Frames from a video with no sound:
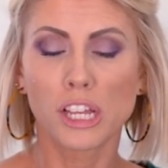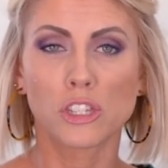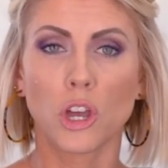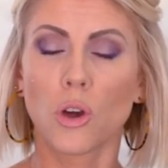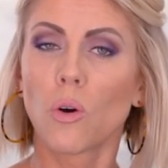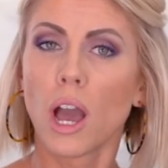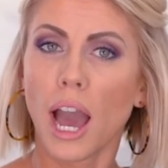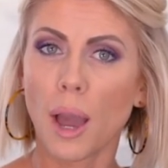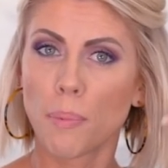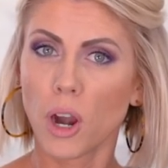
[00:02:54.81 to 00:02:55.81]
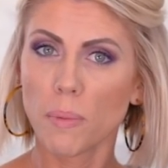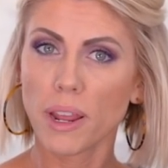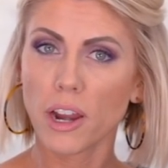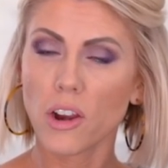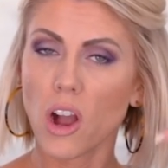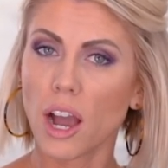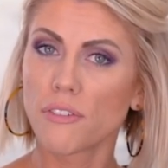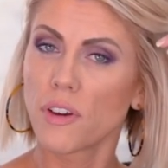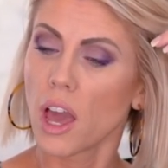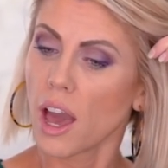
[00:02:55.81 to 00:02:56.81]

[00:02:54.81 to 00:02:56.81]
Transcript: So I part my hair off.